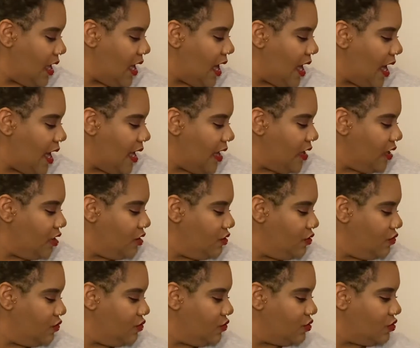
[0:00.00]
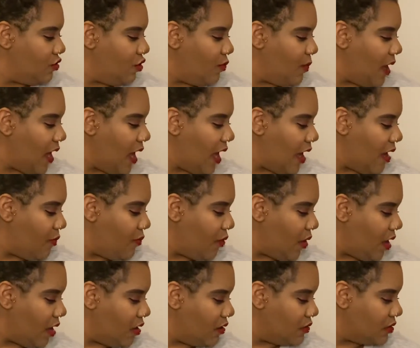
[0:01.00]
I use, on my
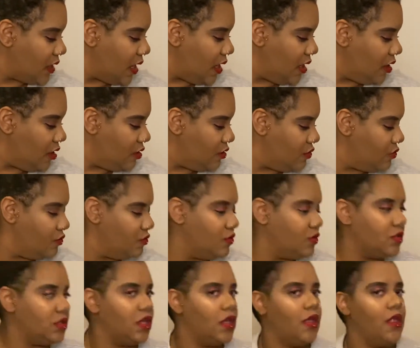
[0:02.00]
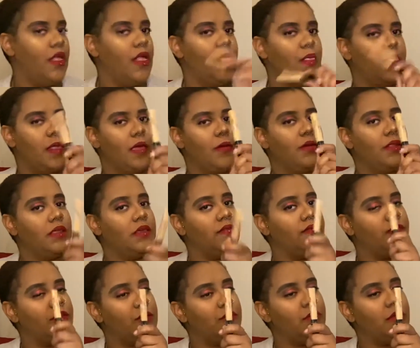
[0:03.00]
eyebrows, I use Maybelline
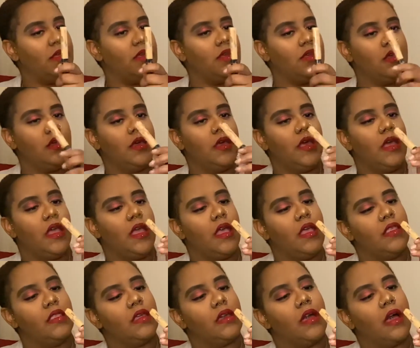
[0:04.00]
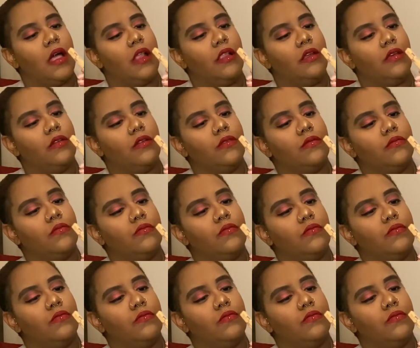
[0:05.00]
Fit Me in the color